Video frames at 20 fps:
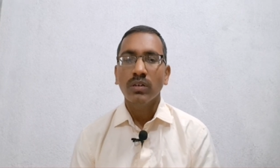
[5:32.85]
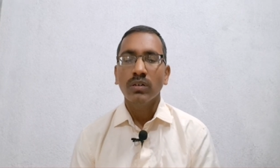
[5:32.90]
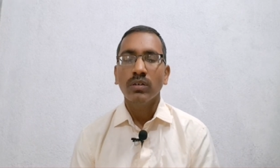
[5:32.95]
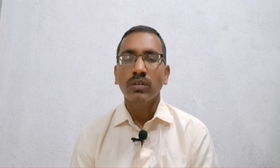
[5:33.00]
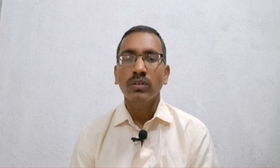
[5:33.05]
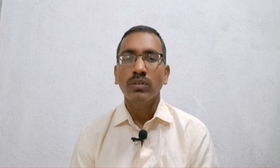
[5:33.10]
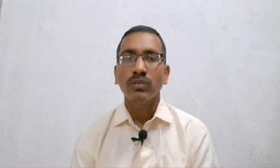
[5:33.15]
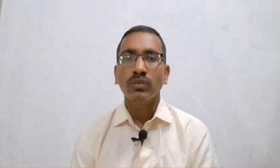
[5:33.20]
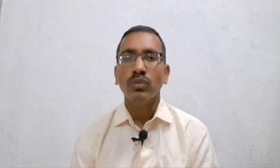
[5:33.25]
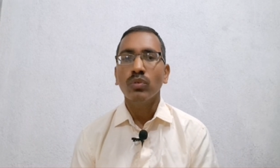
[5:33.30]

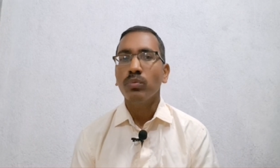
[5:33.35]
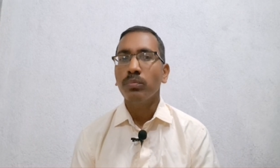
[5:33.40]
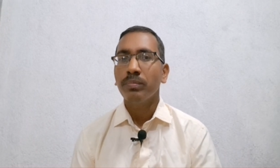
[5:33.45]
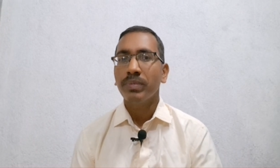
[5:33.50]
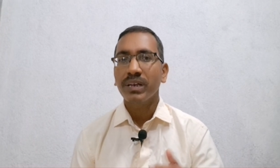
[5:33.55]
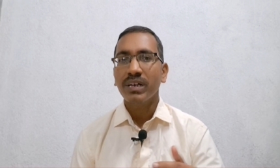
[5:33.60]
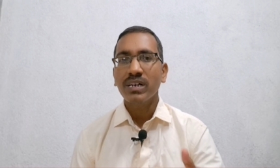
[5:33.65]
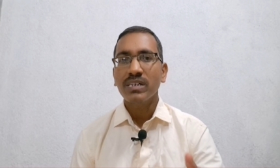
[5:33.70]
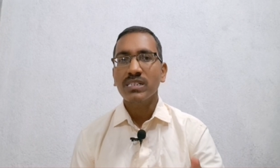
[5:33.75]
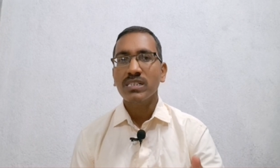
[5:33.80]
So
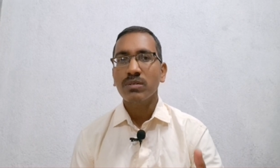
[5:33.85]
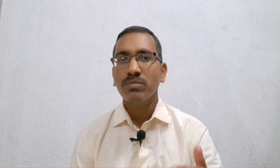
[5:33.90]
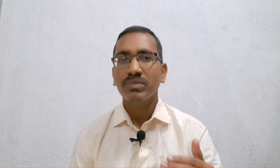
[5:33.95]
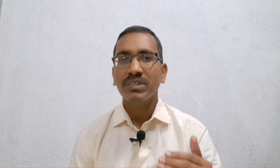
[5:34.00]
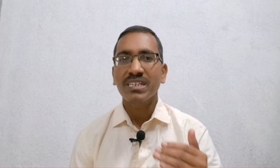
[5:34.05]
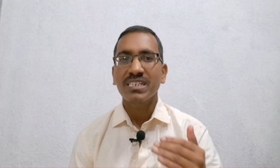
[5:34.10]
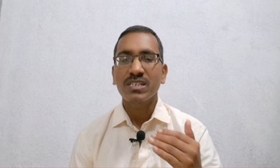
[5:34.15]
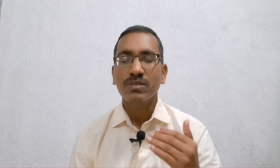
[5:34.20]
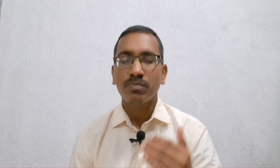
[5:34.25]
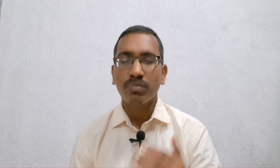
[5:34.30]
because of
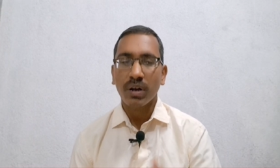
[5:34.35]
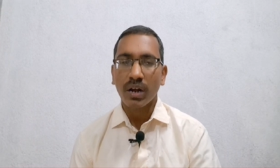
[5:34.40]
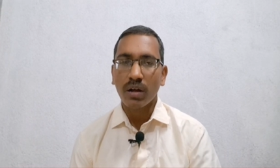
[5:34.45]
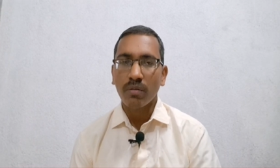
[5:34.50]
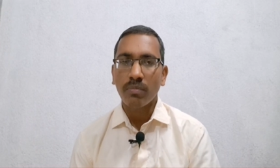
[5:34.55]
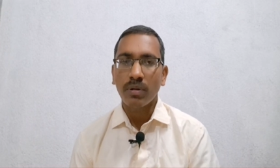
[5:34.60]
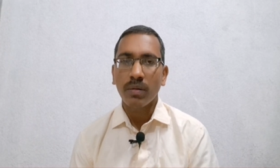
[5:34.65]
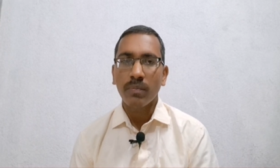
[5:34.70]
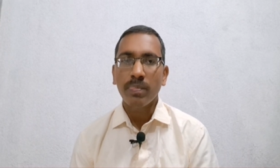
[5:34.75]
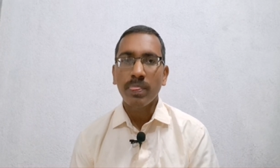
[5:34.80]
this
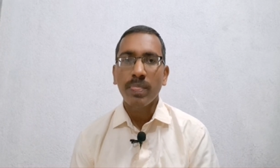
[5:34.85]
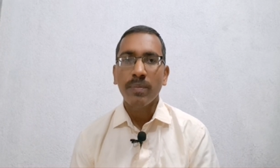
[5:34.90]
problem,